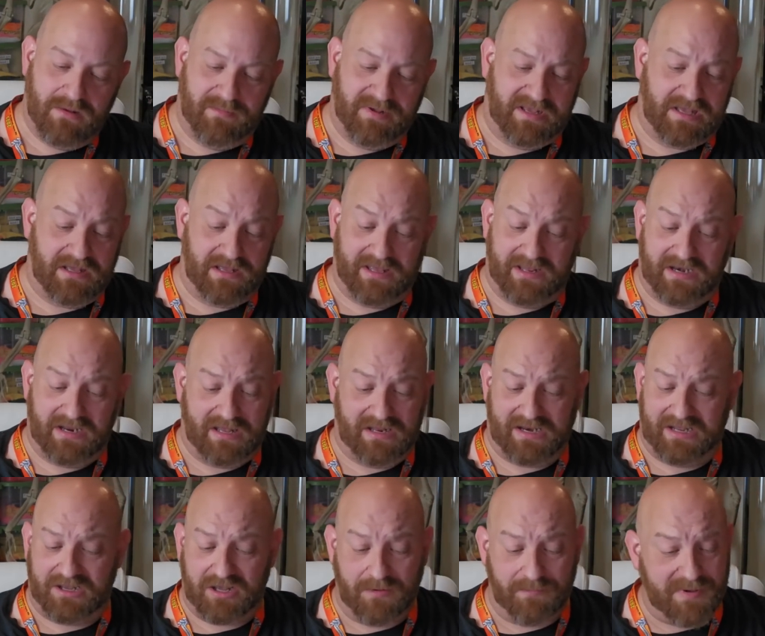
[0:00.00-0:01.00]
because And, and
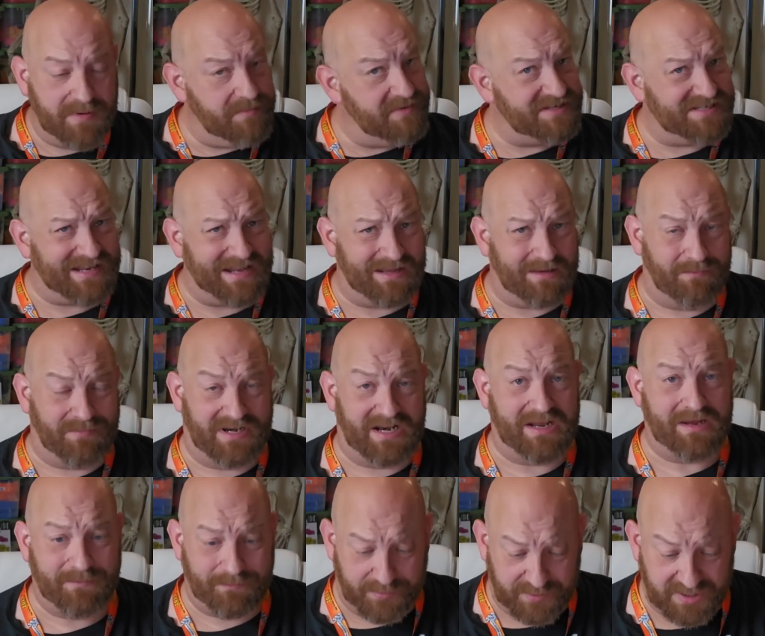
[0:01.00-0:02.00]
I could be mistaken, but
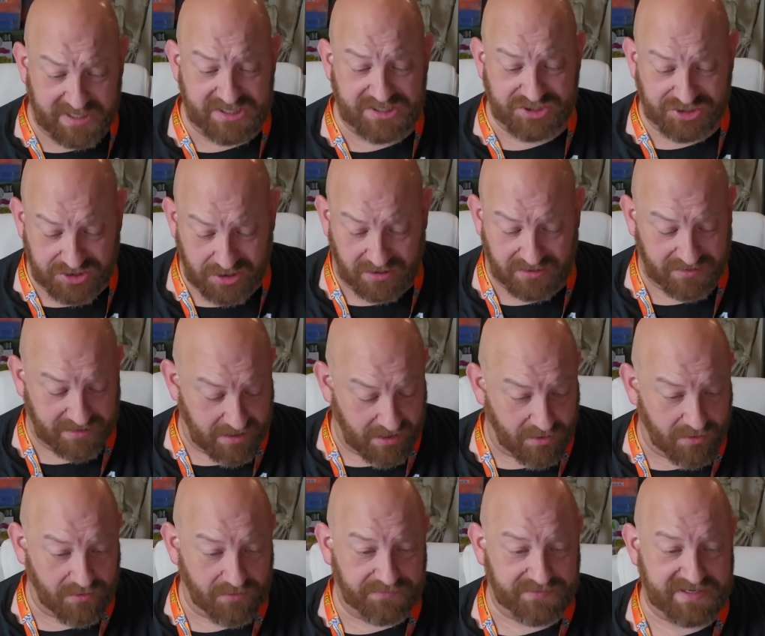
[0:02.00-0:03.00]
I am pretty sure that
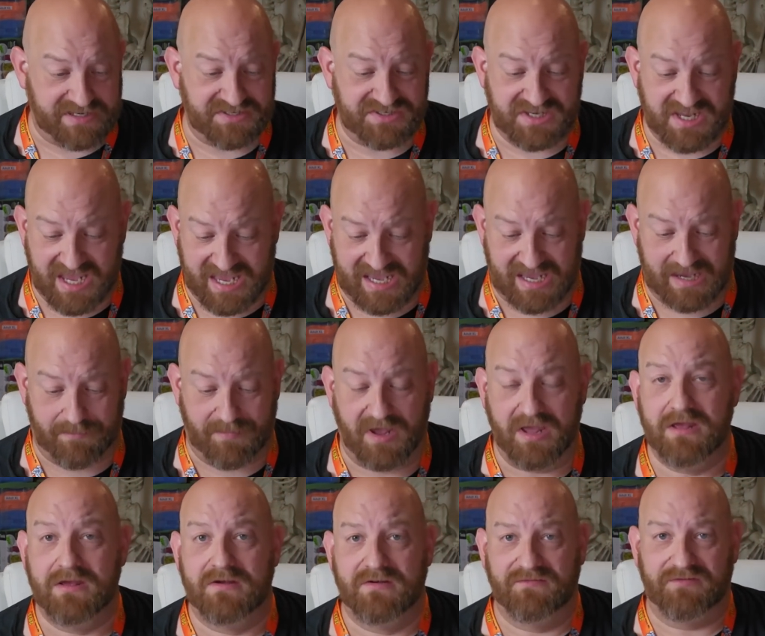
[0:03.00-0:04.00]
all these came
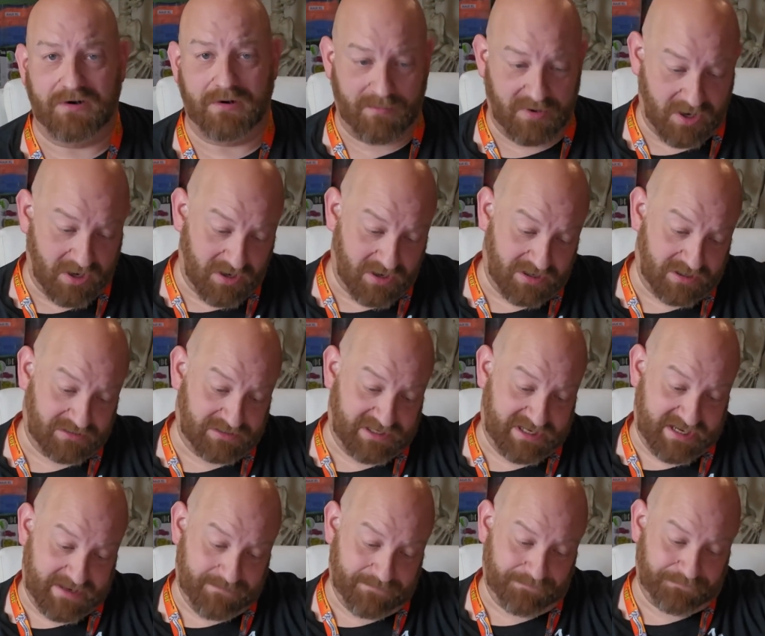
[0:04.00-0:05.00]
from
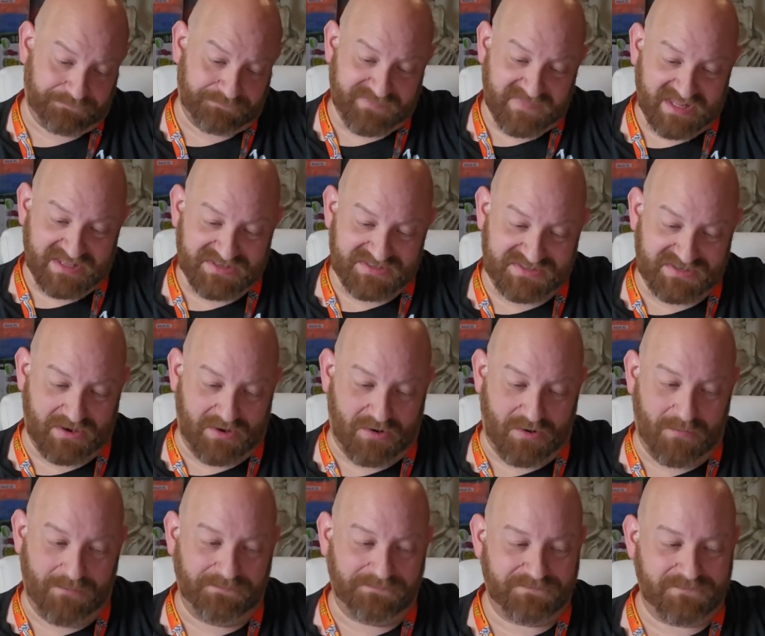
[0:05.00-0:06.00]
Harley.
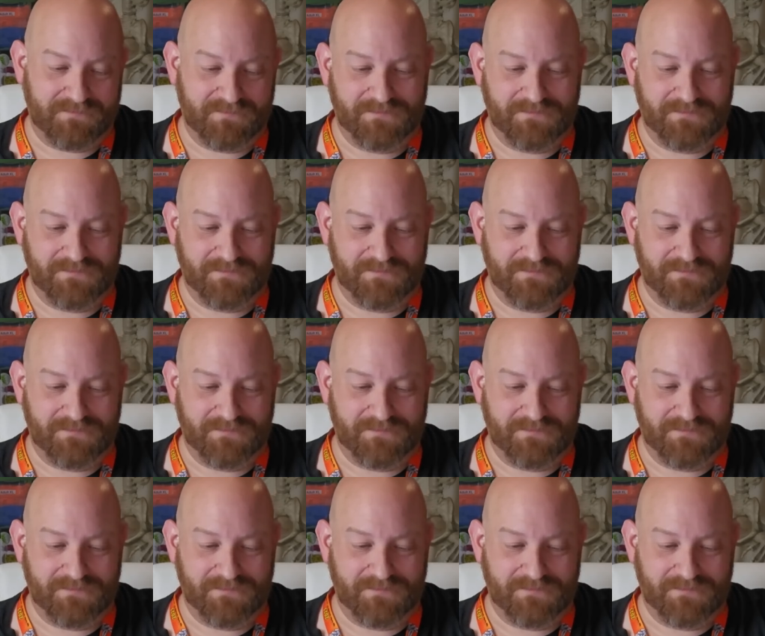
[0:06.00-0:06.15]
So